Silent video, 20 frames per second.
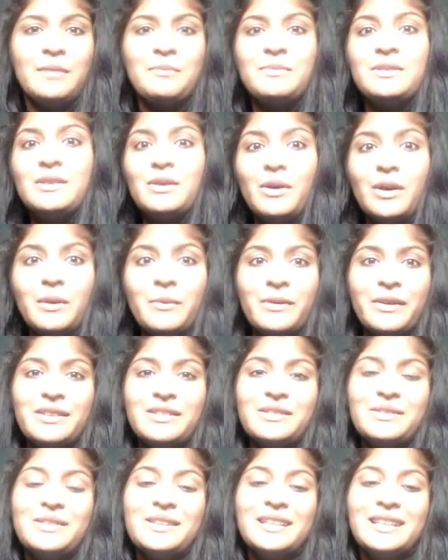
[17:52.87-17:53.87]
I'm sorry,
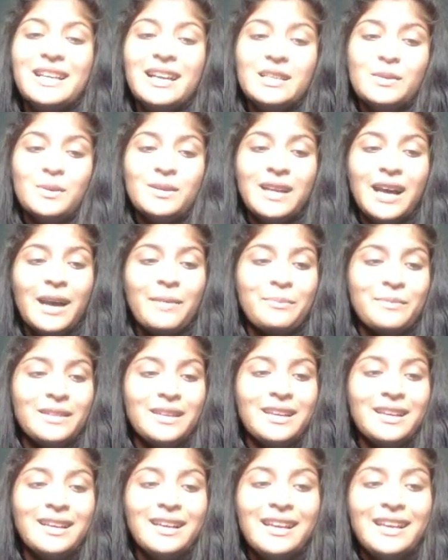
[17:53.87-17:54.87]
because really that's what's
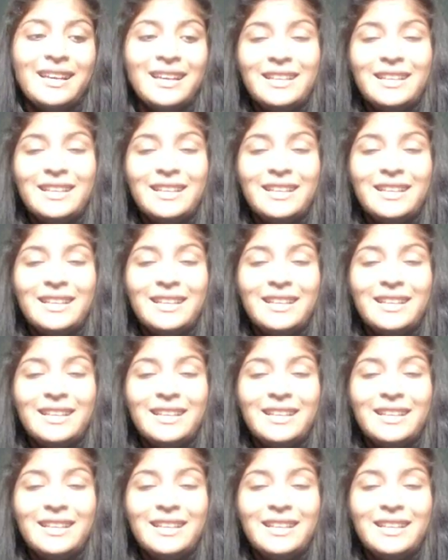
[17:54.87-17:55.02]
happening.